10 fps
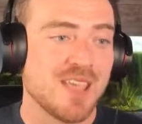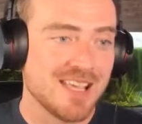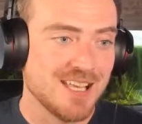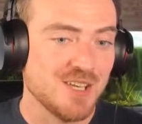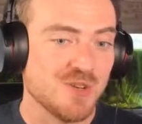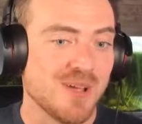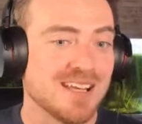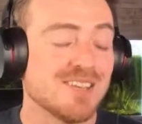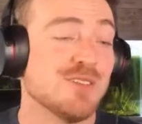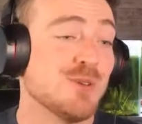thanking you
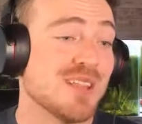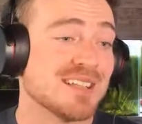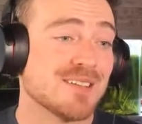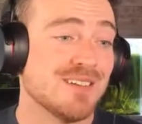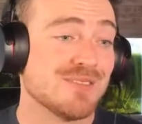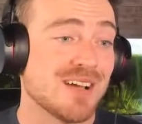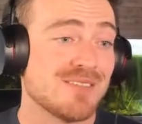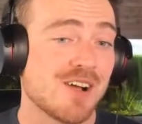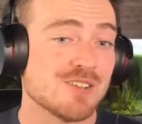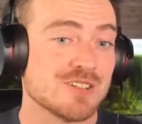and giving you that
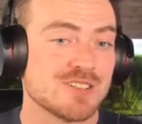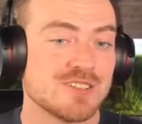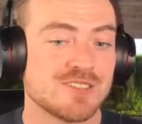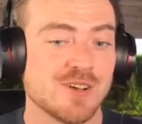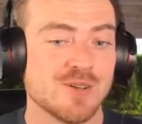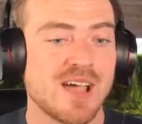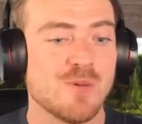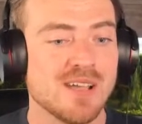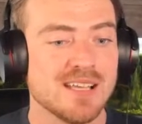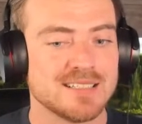$75. So
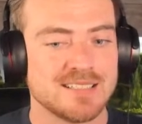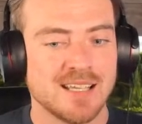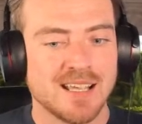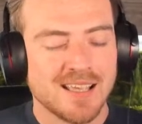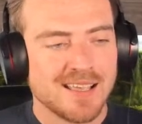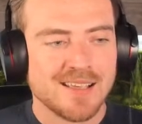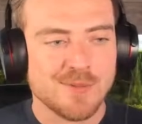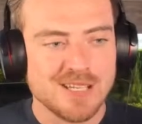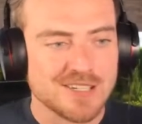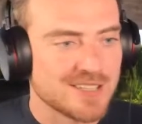that way
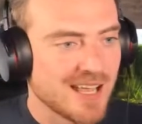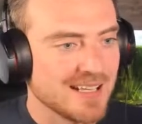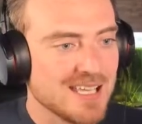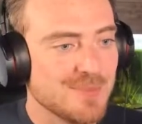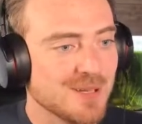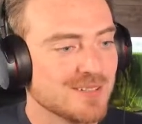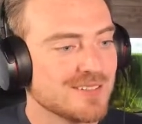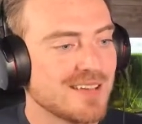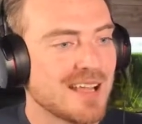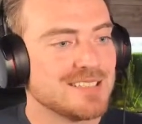we just kind of keep it
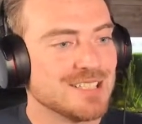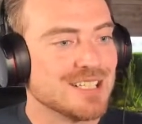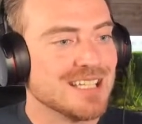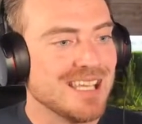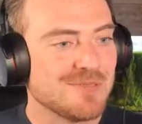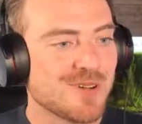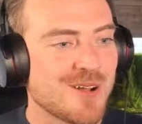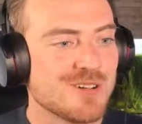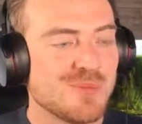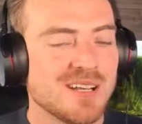nice and clean for
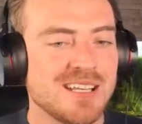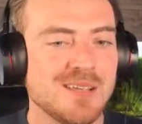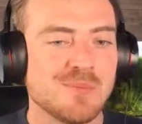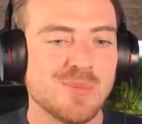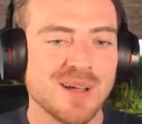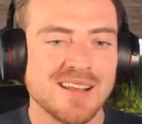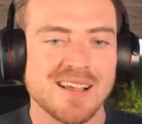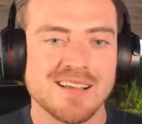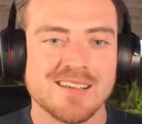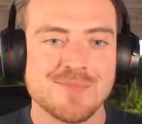everybody.
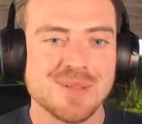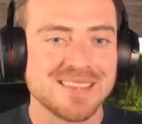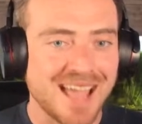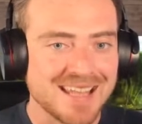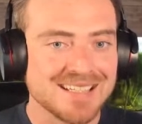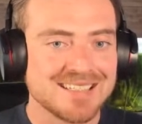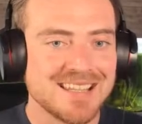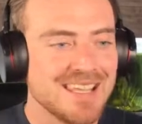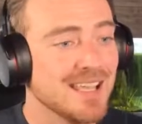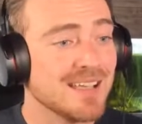But that is
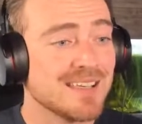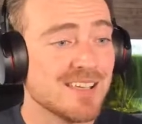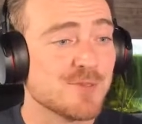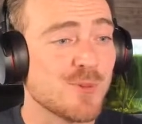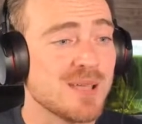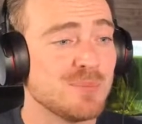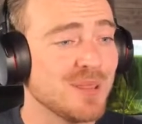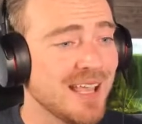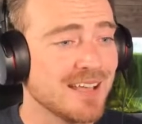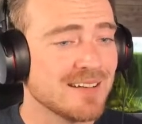the giveaway
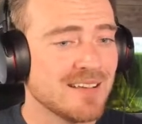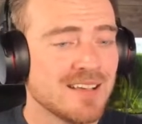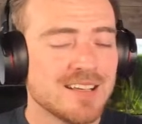plan.